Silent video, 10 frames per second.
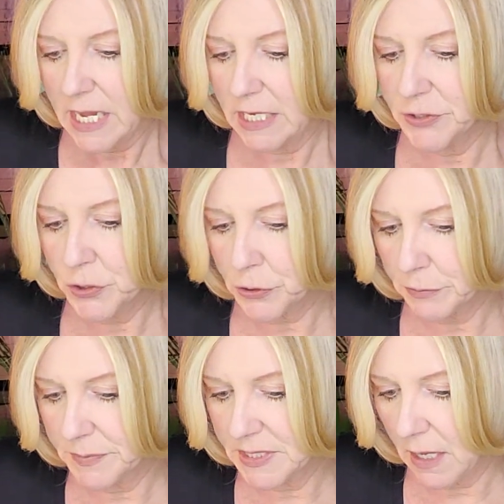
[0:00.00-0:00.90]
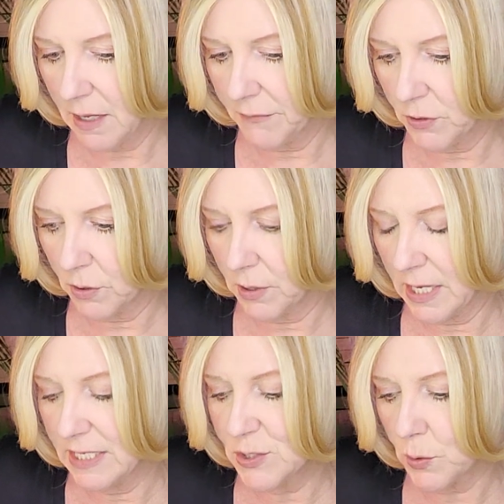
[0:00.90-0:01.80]
in terms of your
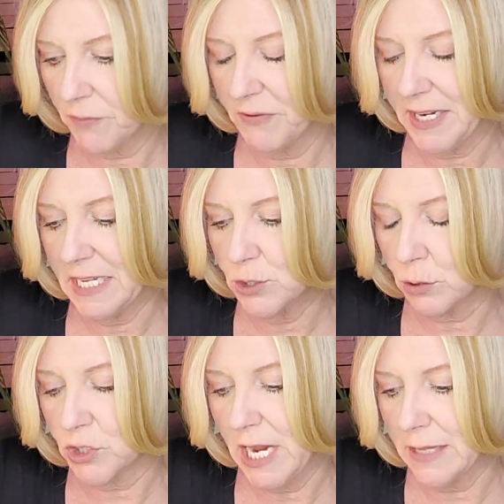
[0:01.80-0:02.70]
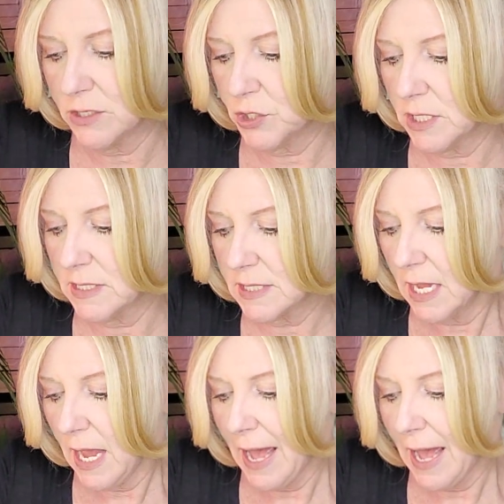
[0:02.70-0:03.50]
any sort of financial challenges.